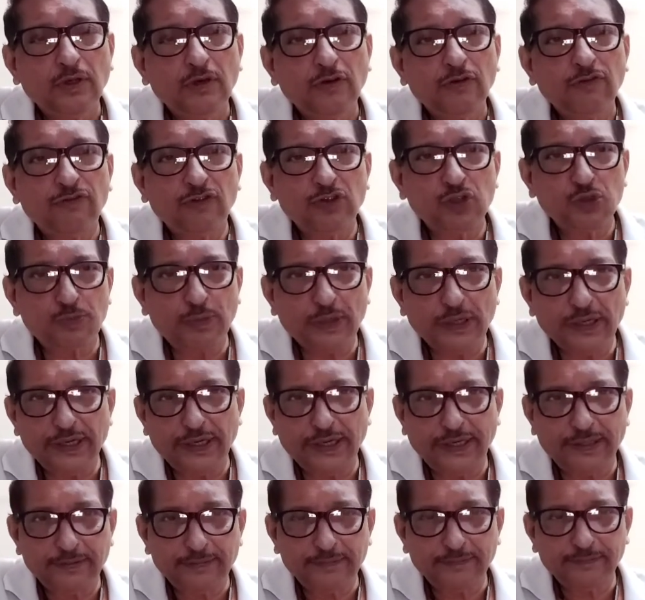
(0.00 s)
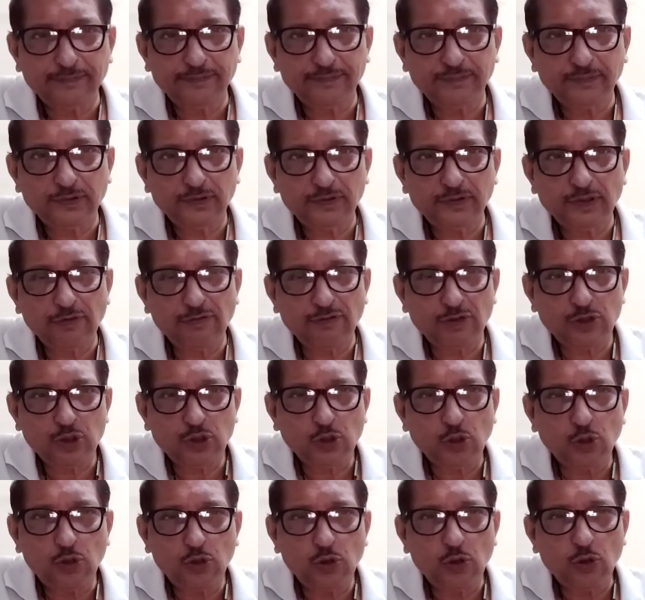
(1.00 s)
was burning. It was
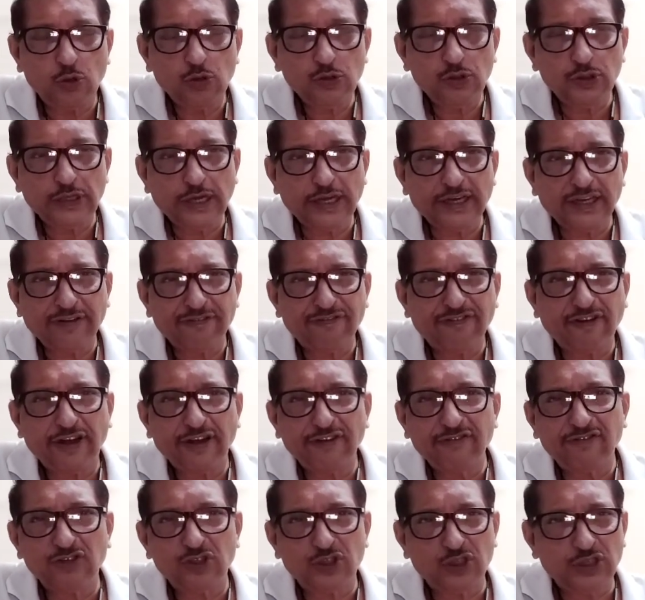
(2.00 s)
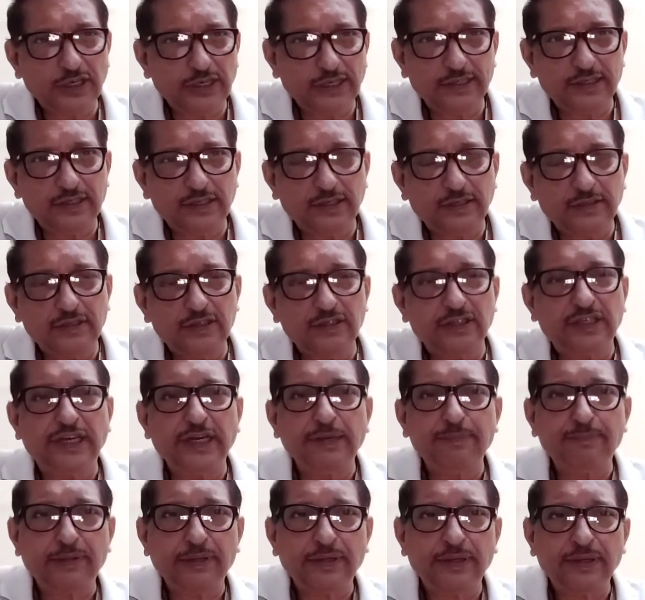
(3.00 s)
so cold, and the fire was lit to
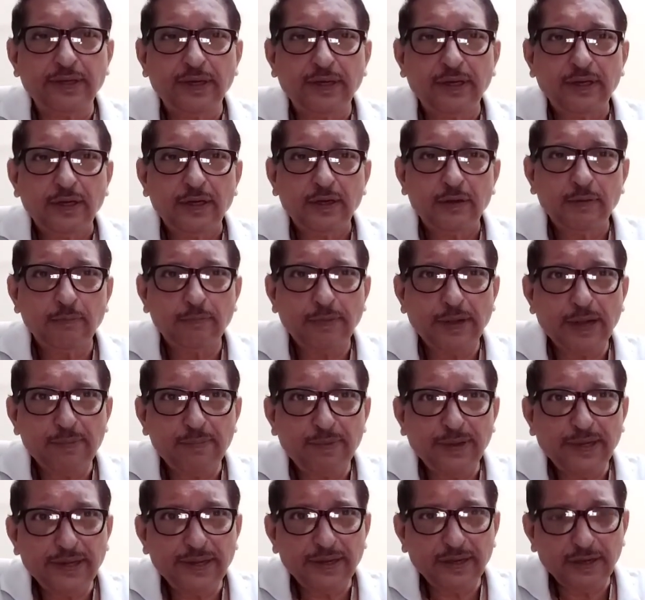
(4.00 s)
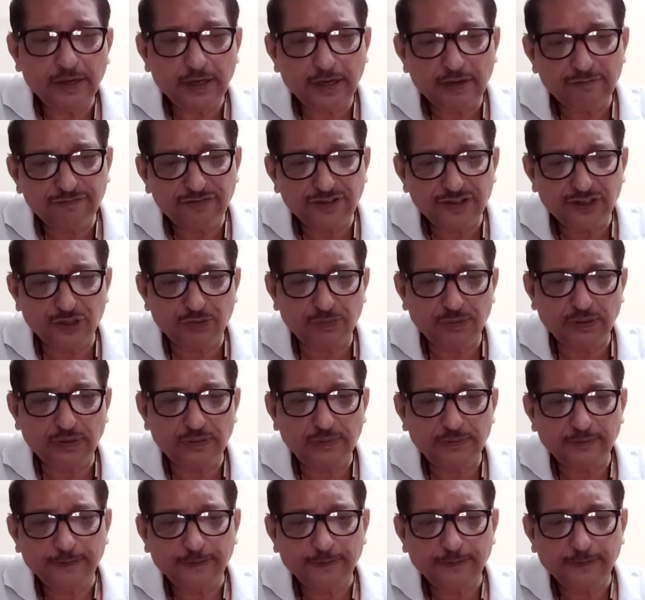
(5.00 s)
keep the baby comfortable.